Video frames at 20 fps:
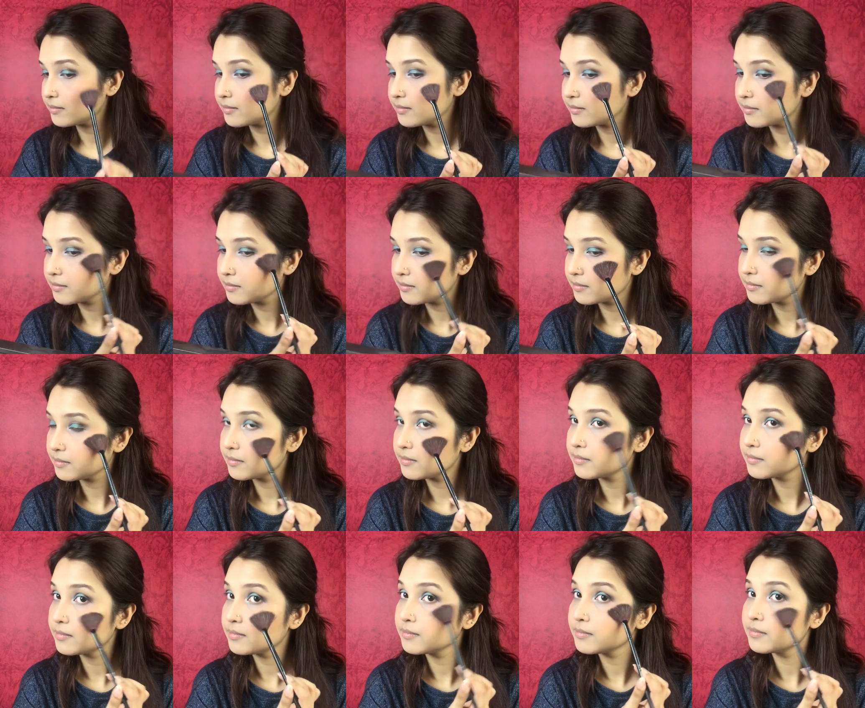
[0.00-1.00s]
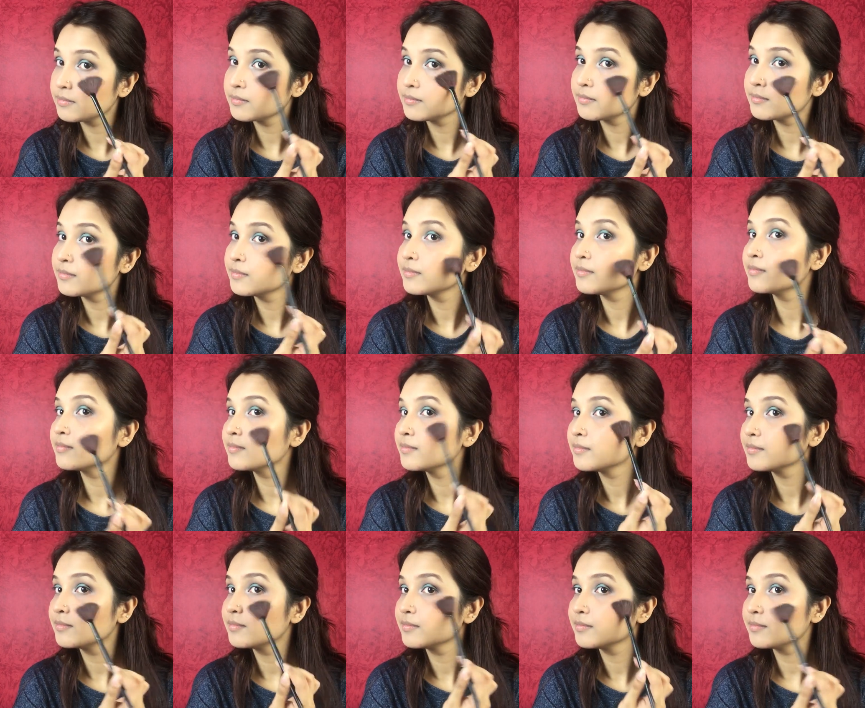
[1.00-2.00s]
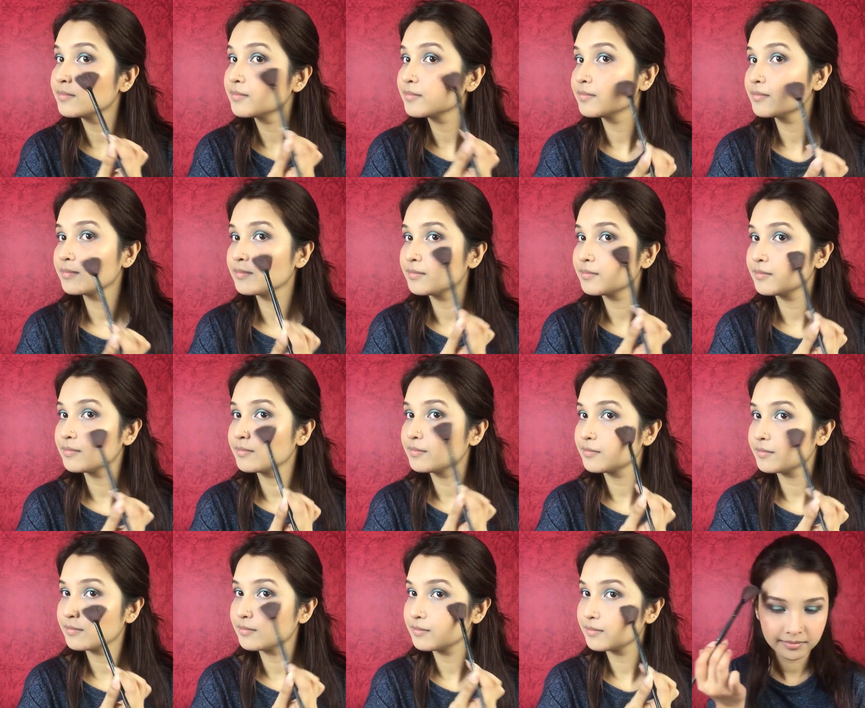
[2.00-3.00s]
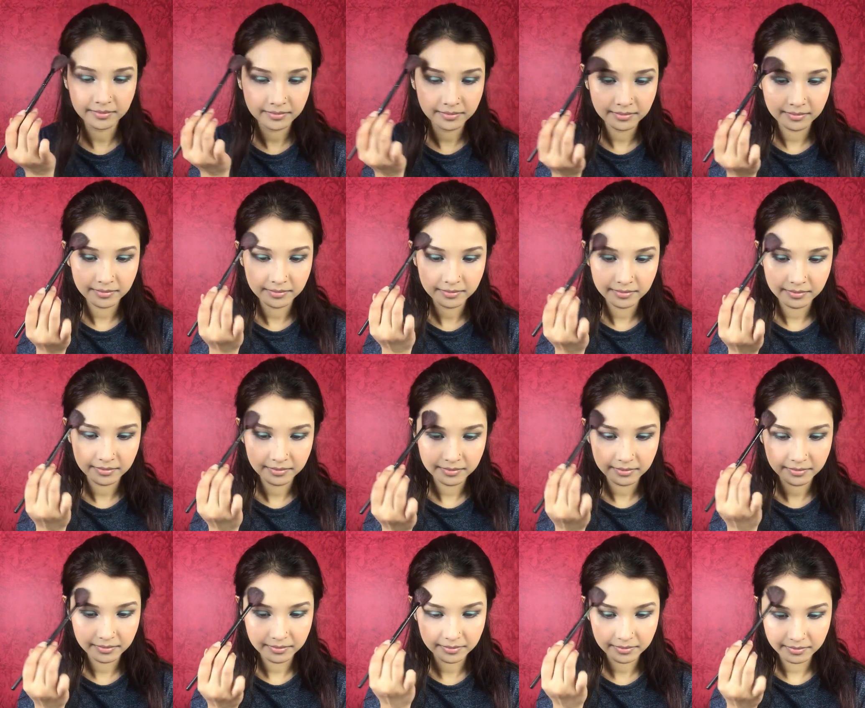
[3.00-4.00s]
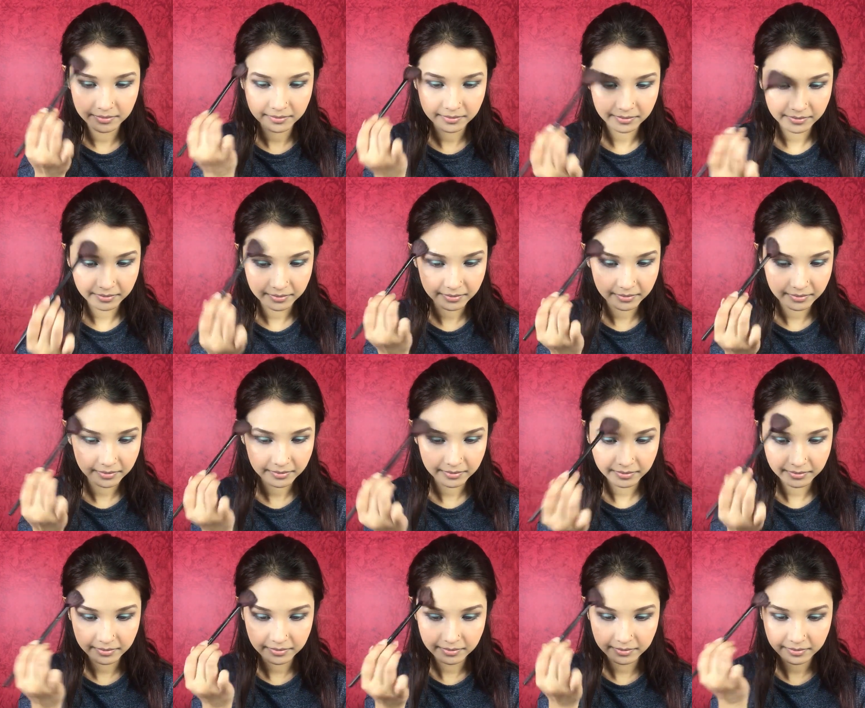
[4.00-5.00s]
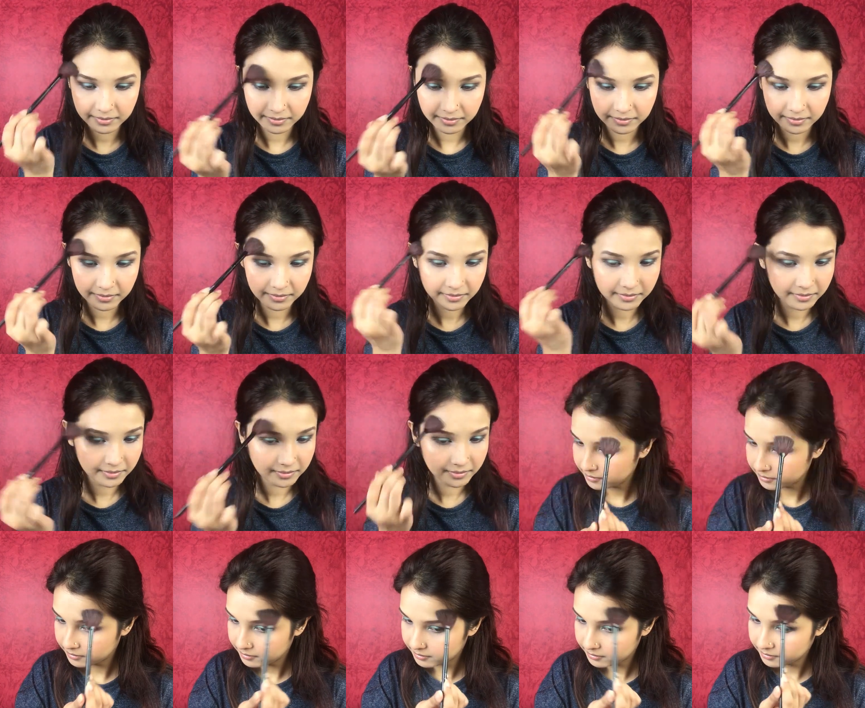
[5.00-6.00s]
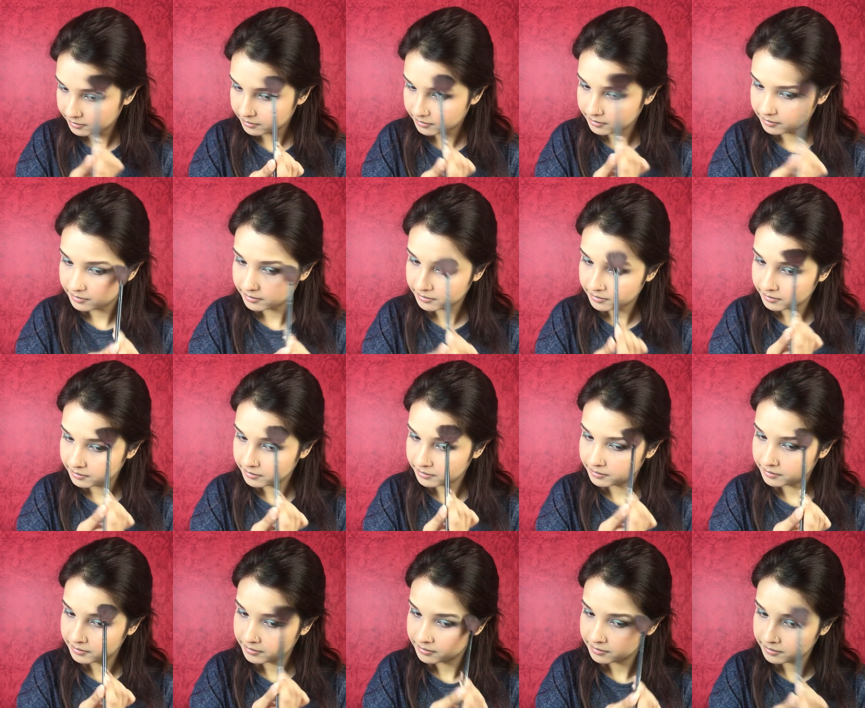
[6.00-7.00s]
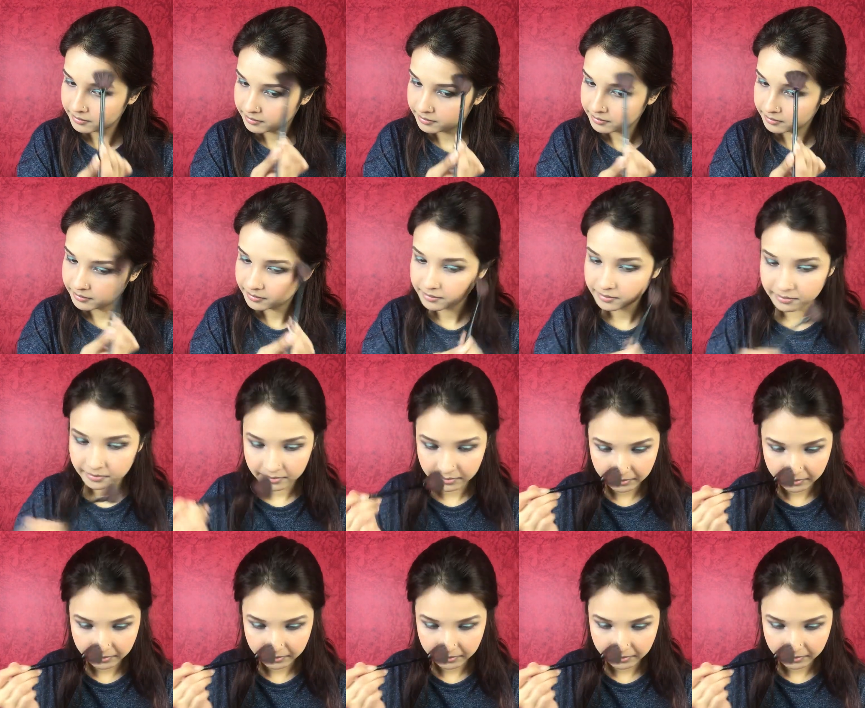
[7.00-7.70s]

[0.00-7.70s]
(no one is talking)